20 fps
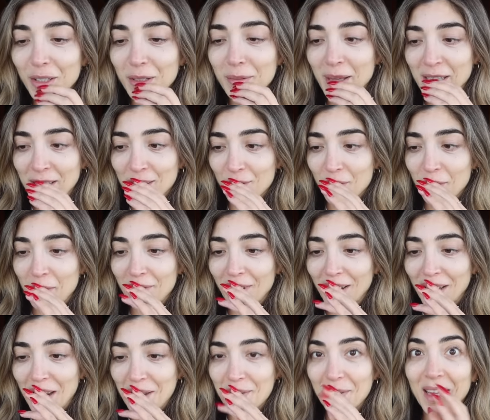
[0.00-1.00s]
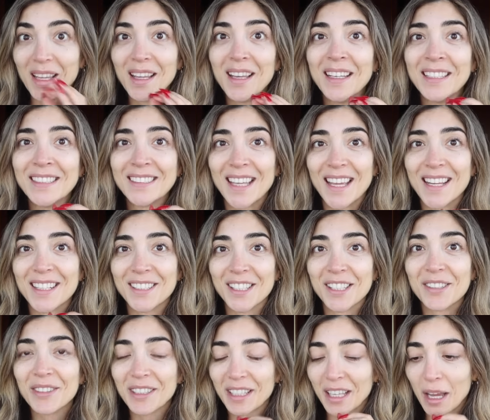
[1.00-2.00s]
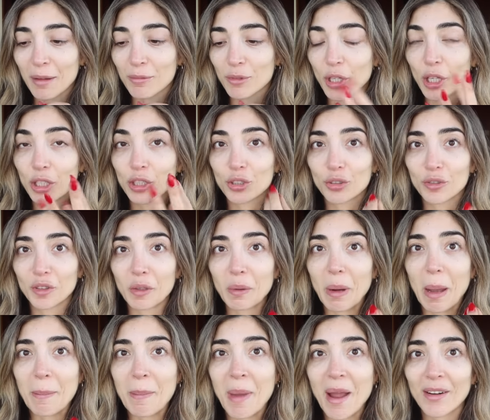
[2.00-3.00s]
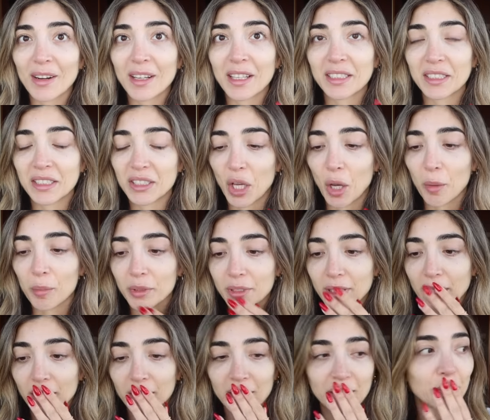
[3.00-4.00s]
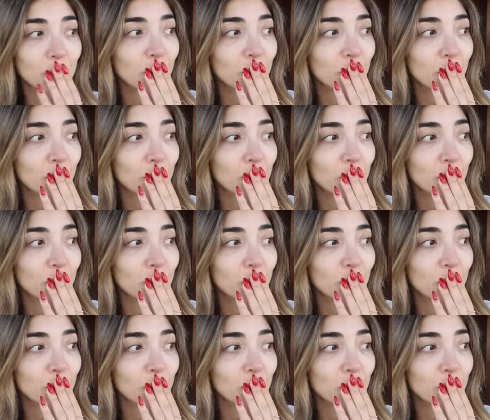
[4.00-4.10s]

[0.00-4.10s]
got a message from my friend Amy saying, do you want to come to a true American sample sale this